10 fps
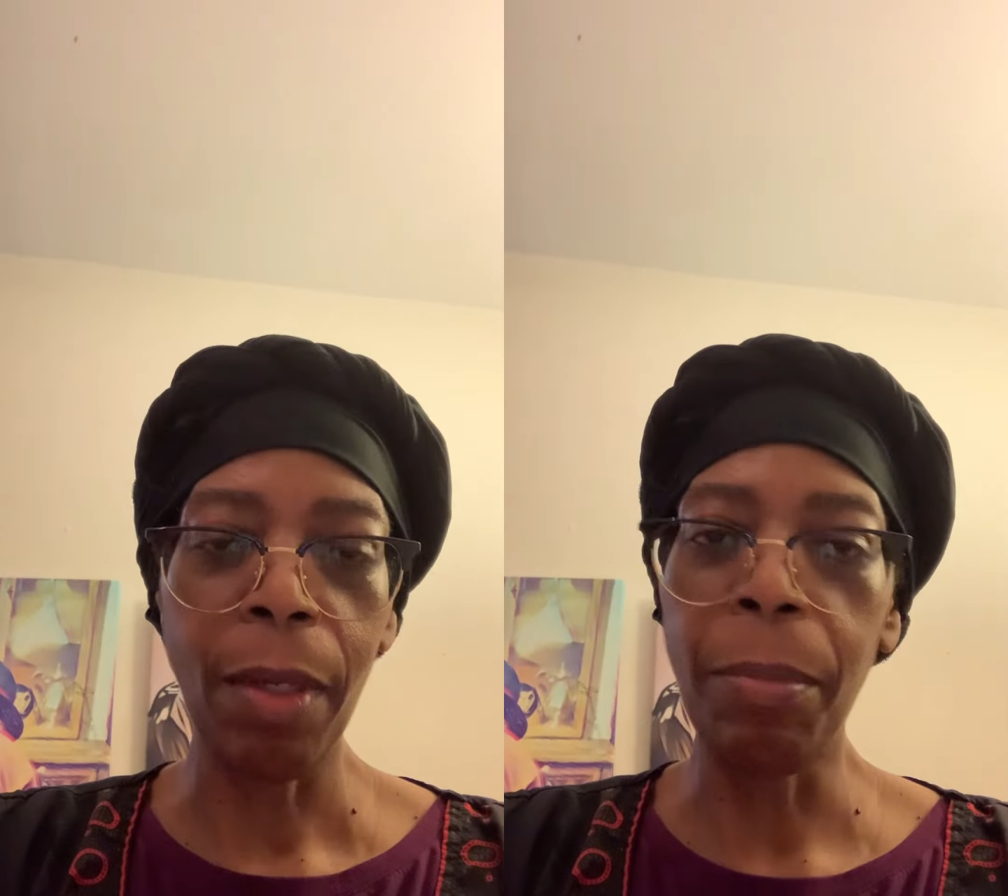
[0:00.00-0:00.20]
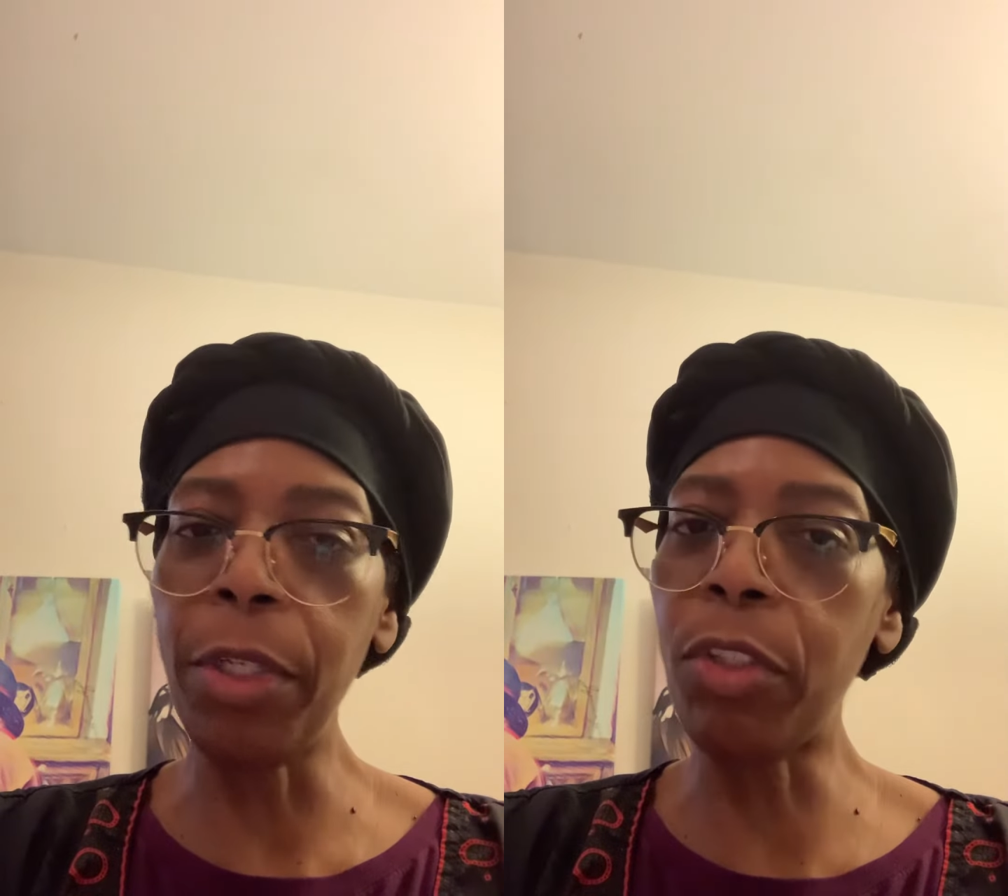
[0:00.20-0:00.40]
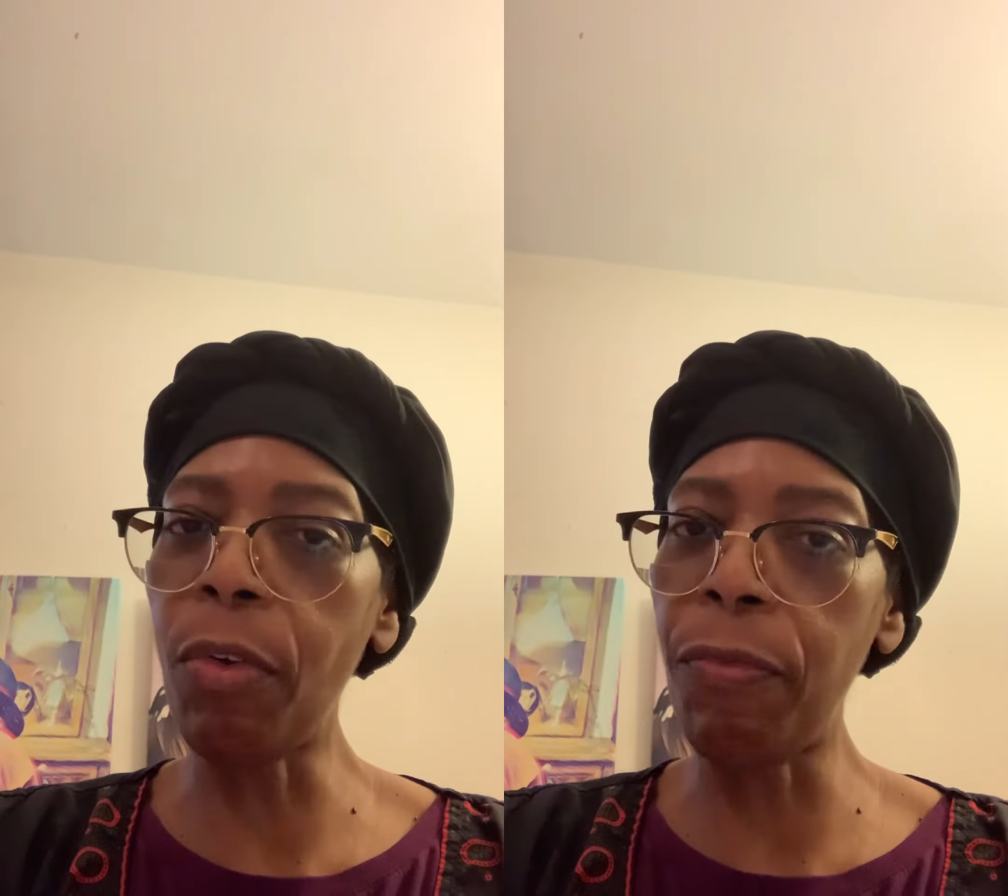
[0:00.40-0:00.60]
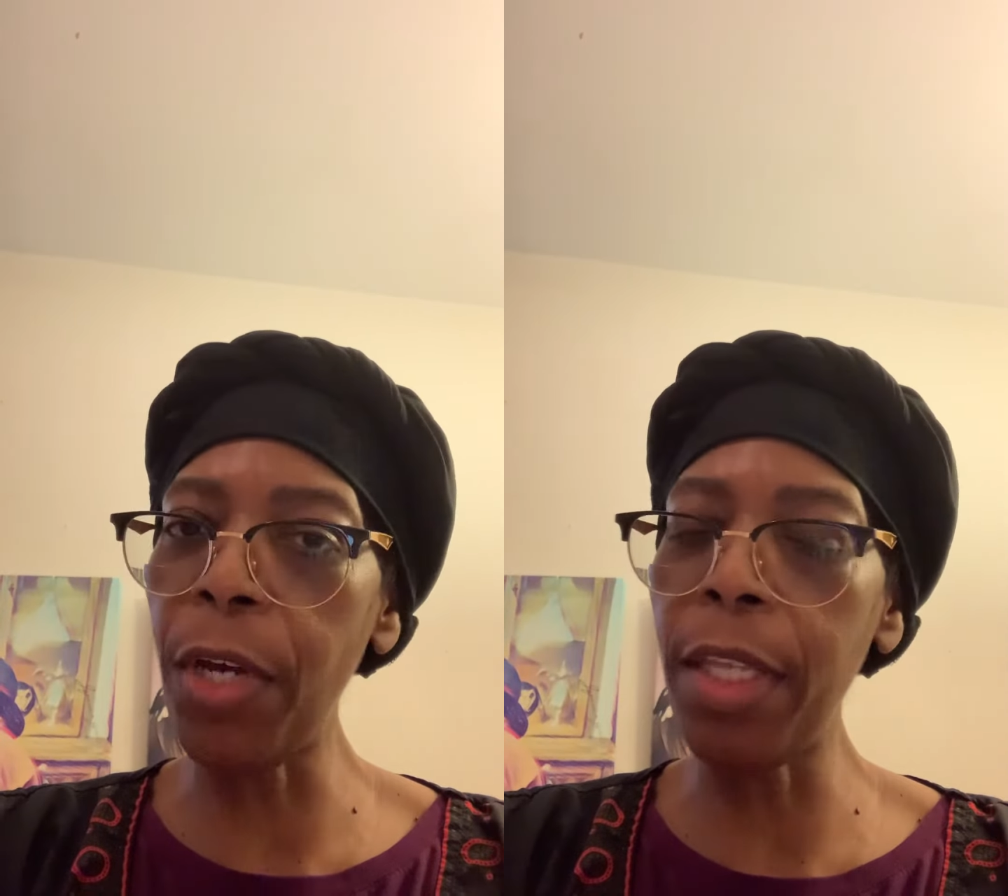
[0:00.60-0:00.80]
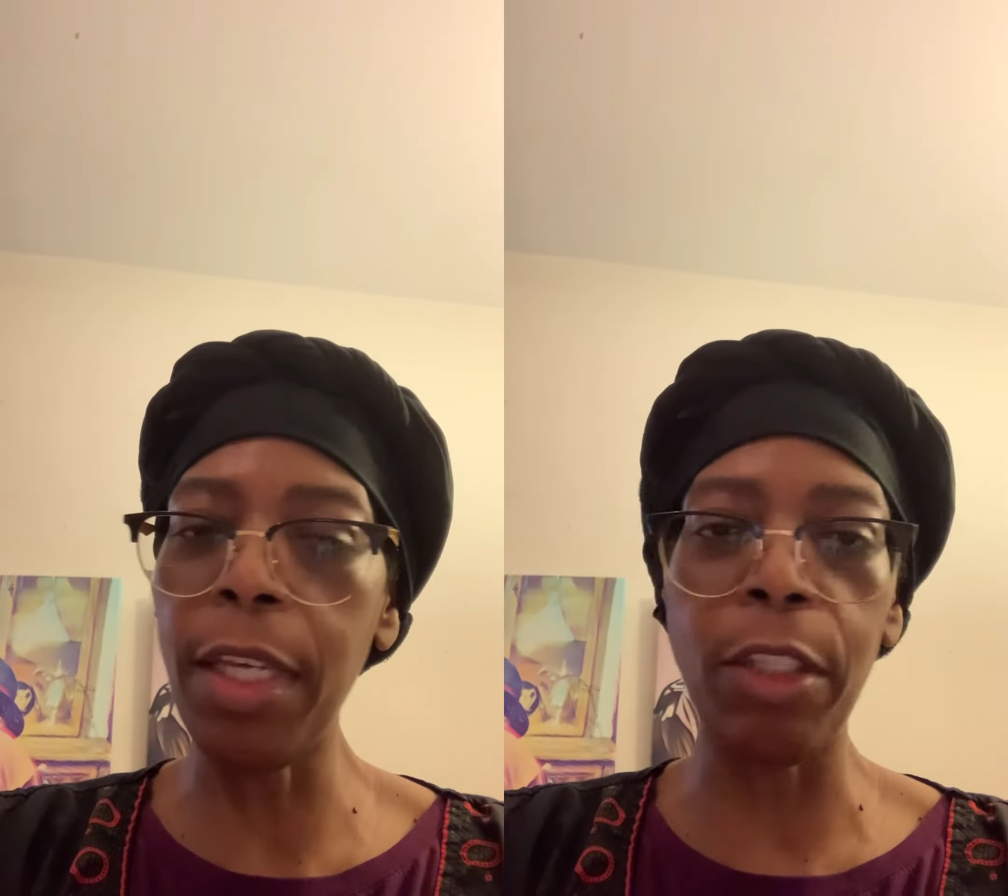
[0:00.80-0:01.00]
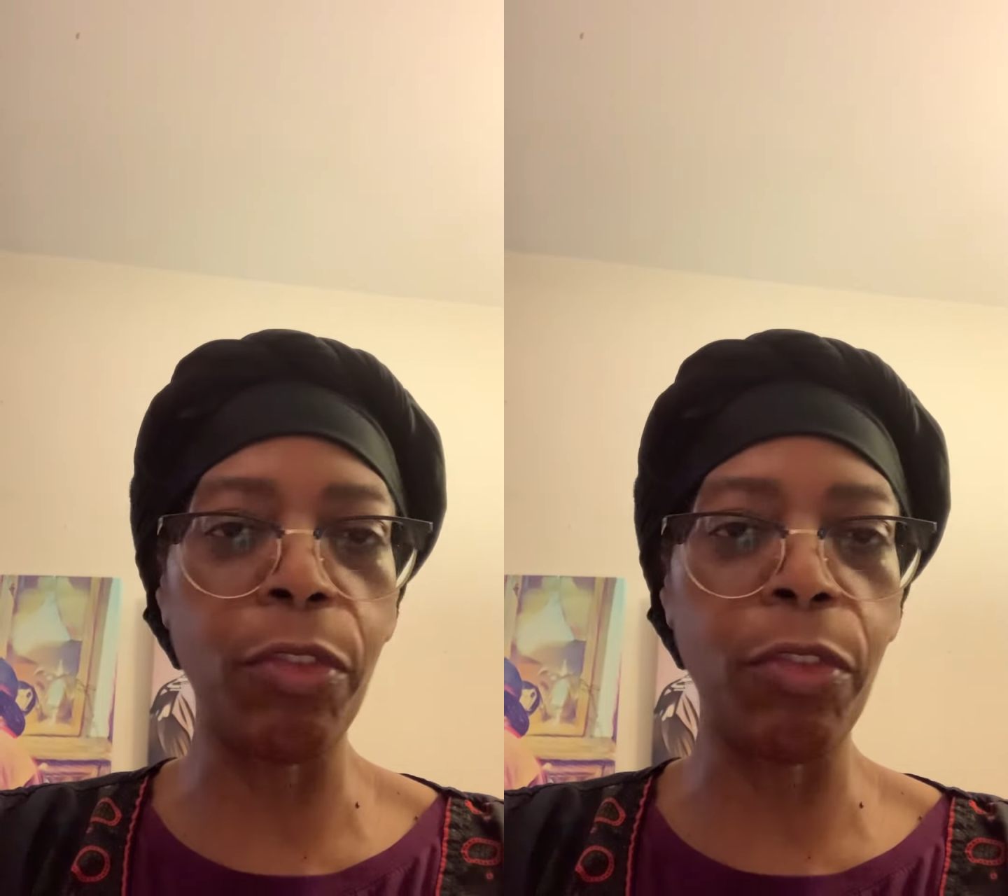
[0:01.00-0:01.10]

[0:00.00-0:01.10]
Put your faith and